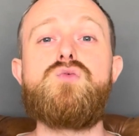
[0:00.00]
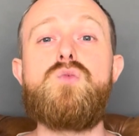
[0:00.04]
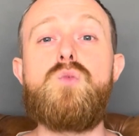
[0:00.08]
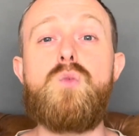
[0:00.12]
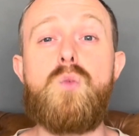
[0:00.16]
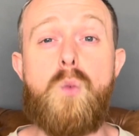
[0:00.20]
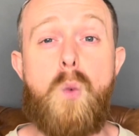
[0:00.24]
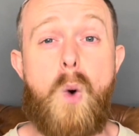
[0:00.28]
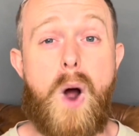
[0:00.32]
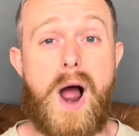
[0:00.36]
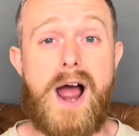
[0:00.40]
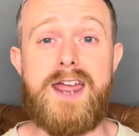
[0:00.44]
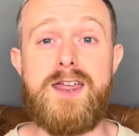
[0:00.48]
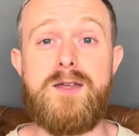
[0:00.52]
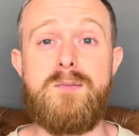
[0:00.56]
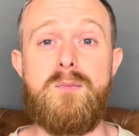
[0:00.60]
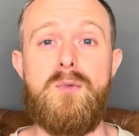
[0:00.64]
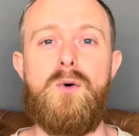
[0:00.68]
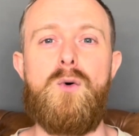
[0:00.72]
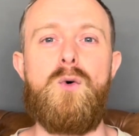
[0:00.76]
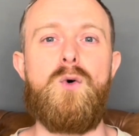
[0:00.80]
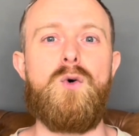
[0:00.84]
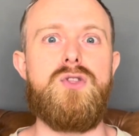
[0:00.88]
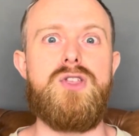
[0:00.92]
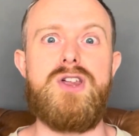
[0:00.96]
way
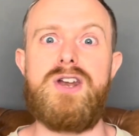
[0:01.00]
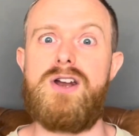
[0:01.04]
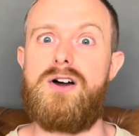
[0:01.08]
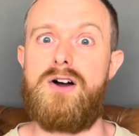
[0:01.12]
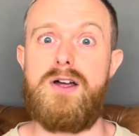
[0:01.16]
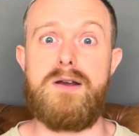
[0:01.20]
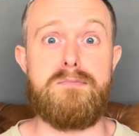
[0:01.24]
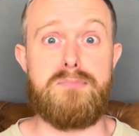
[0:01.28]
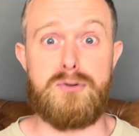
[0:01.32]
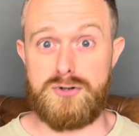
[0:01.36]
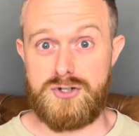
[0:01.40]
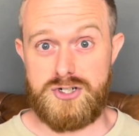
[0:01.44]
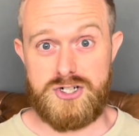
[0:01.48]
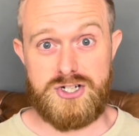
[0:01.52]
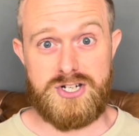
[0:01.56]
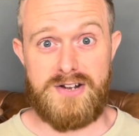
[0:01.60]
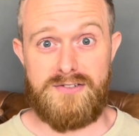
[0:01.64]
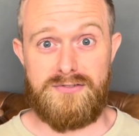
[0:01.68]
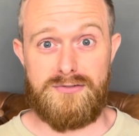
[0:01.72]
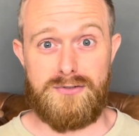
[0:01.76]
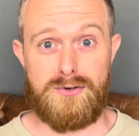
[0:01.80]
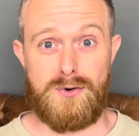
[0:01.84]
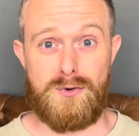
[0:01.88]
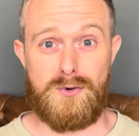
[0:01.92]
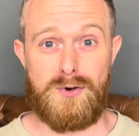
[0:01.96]
more than I had budgeted
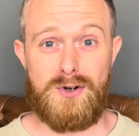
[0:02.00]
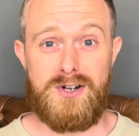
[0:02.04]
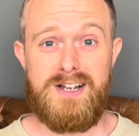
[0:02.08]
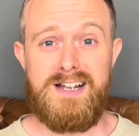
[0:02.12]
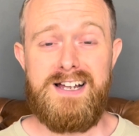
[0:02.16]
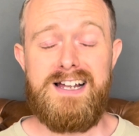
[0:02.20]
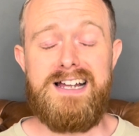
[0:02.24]
for.